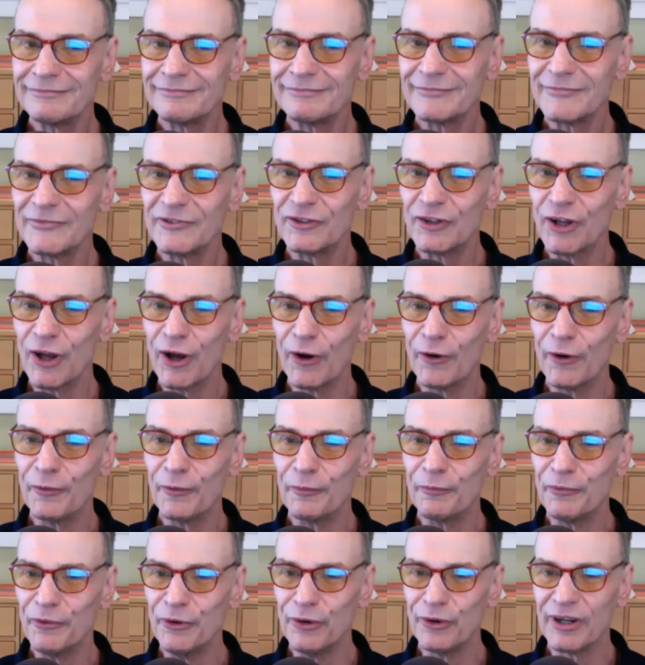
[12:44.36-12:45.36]

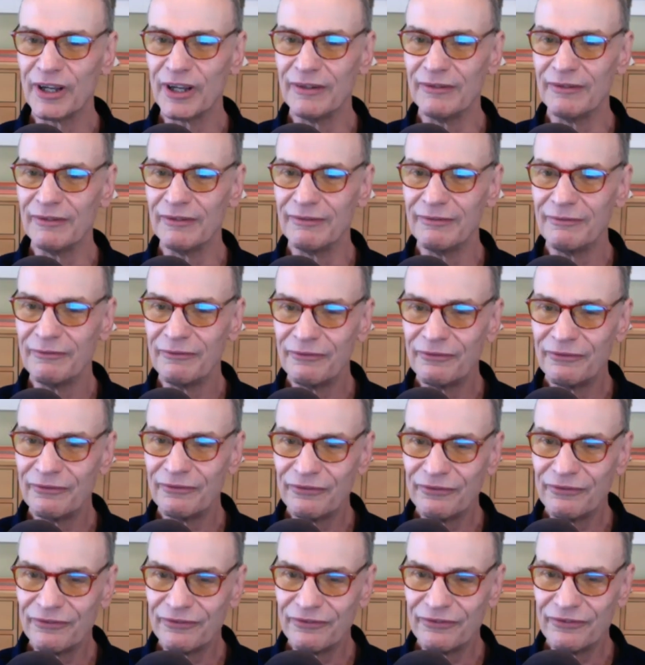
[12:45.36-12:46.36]
So you can
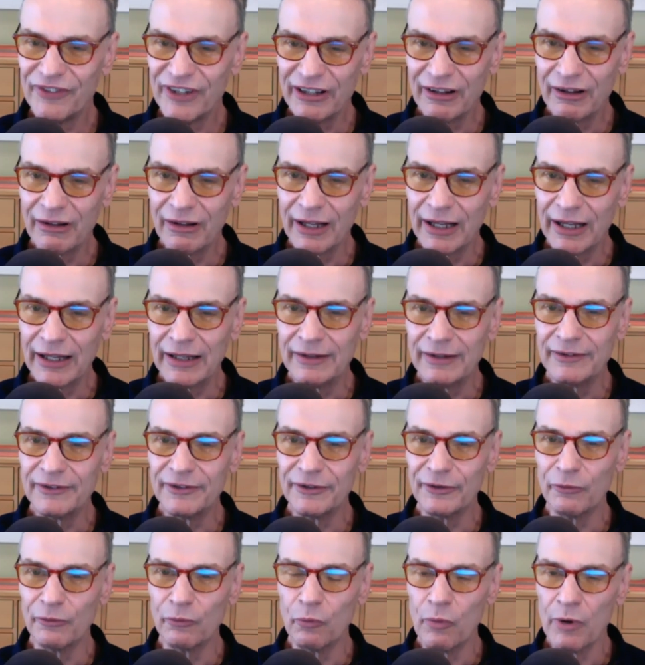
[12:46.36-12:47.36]
feel
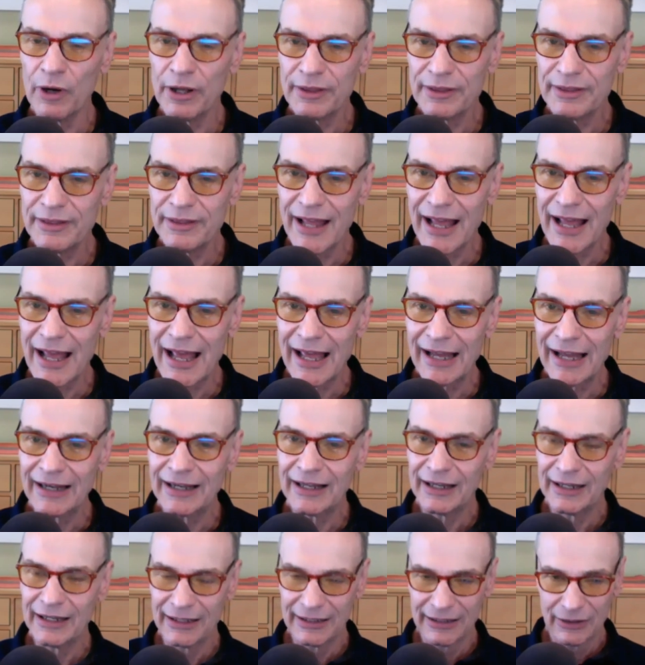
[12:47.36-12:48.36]
into what that
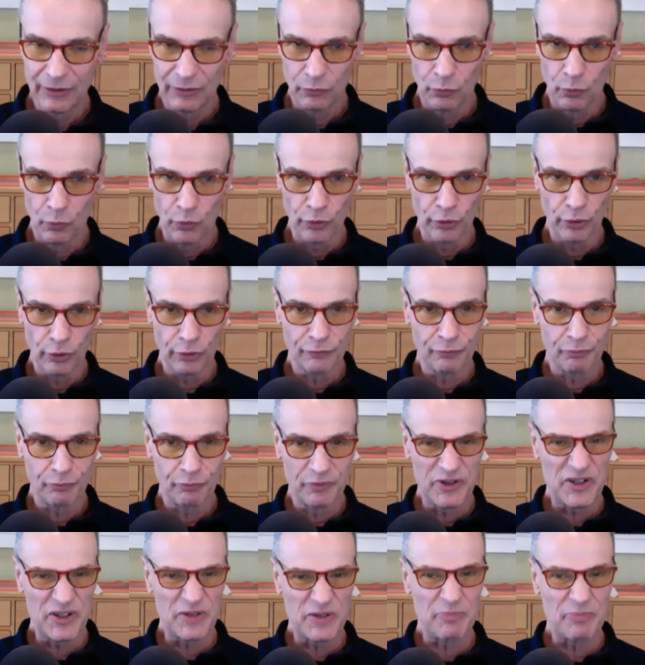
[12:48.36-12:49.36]
world
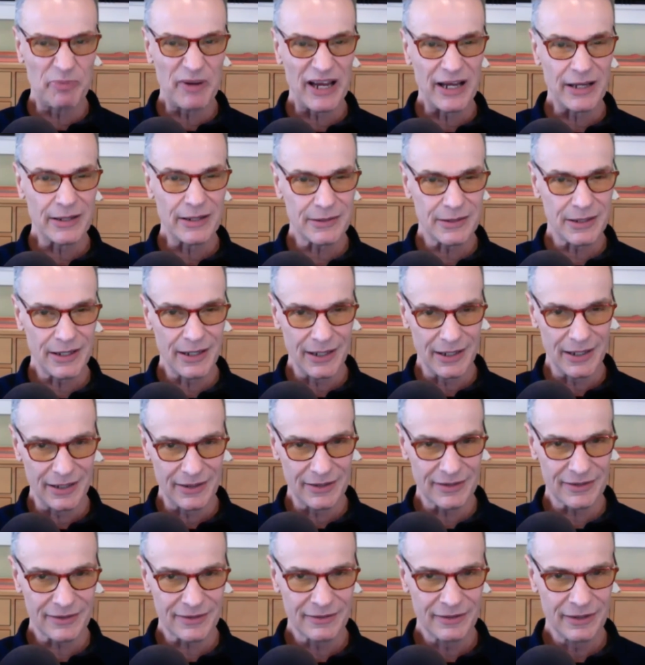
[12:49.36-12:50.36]
space
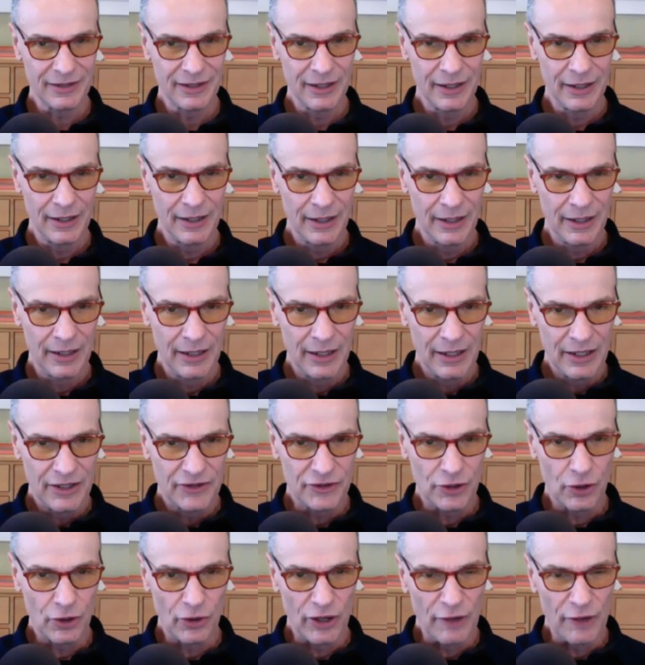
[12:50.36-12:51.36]
is.
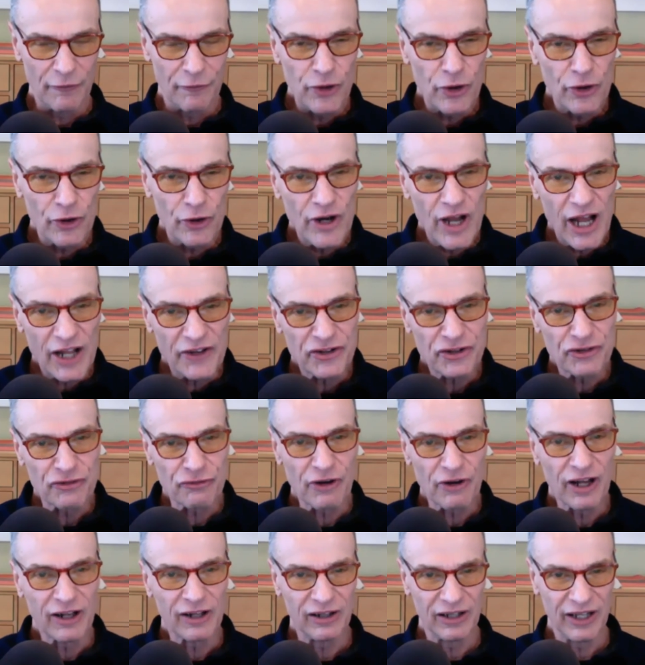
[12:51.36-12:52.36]
So if you're not
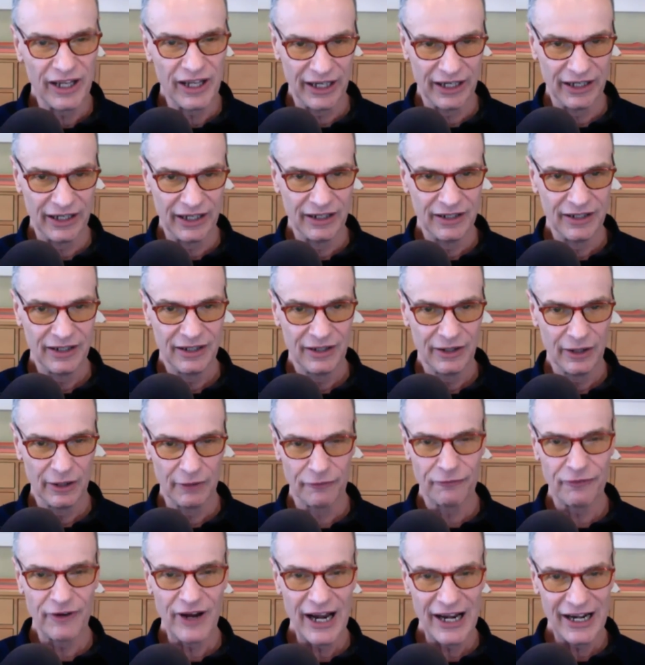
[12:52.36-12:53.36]
struggling or
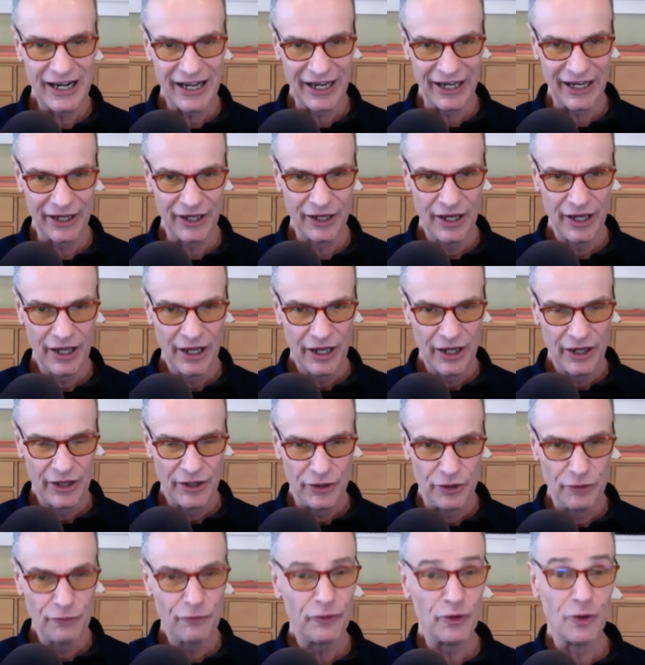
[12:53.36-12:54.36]
fighting,
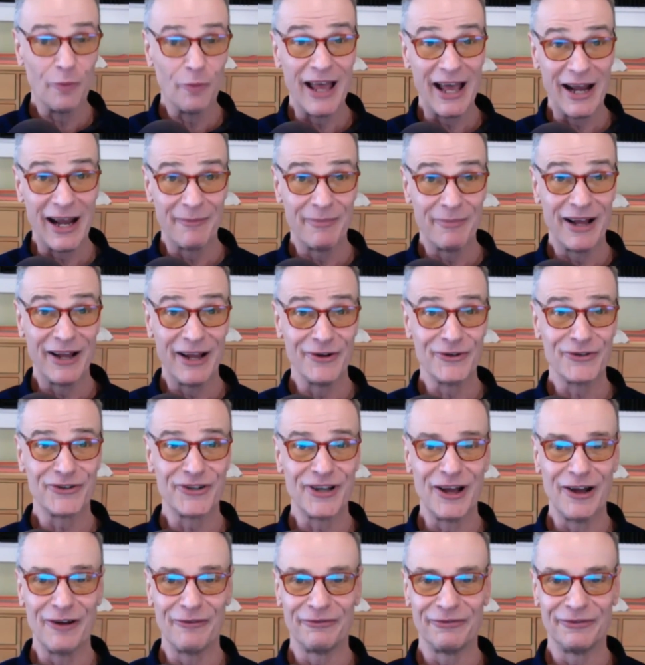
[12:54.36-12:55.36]
you feel bad about
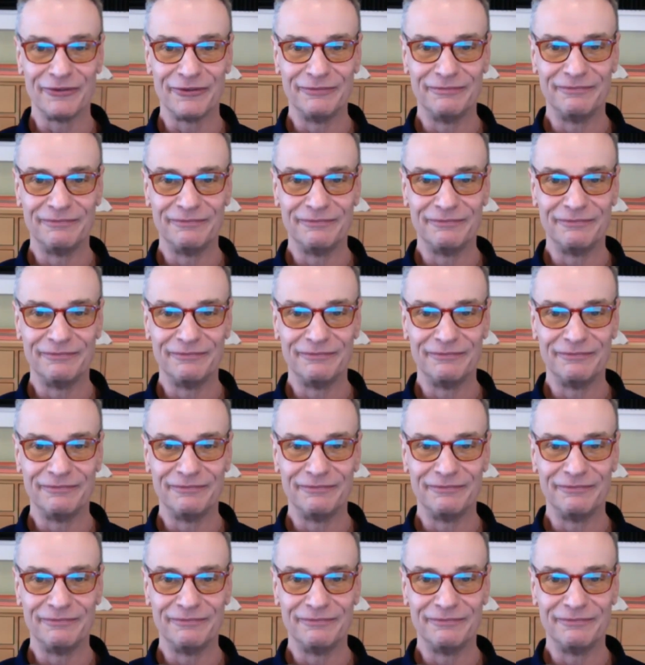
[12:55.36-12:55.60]
yourself.